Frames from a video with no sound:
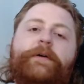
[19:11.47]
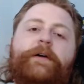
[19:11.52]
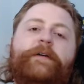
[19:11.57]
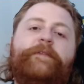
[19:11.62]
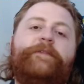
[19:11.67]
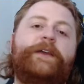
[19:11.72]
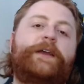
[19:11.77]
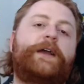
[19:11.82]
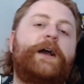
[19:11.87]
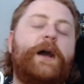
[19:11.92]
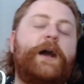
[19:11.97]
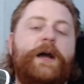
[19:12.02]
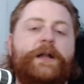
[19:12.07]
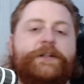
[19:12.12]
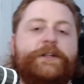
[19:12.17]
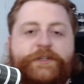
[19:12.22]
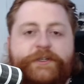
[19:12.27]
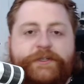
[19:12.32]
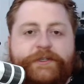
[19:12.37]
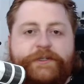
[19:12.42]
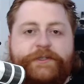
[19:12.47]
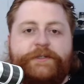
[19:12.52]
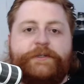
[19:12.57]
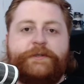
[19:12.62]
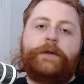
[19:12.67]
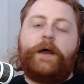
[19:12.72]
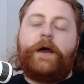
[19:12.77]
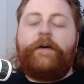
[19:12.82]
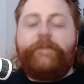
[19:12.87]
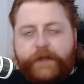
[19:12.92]
of the conscious.
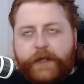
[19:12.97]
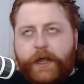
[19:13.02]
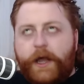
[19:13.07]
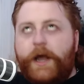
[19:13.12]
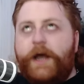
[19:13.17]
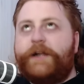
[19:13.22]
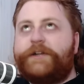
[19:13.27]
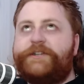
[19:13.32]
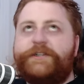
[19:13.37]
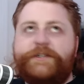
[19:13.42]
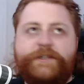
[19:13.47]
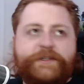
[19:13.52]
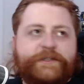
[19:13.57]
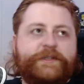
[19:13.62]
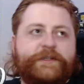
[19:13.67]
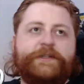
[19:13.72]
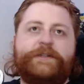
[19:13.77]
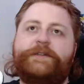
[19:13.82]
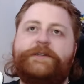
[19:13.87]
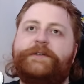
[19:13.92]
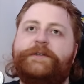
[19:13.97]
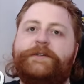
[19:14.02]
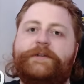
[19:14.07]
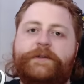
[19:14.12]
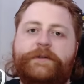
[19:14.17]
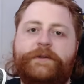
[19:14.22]
Of consciousness.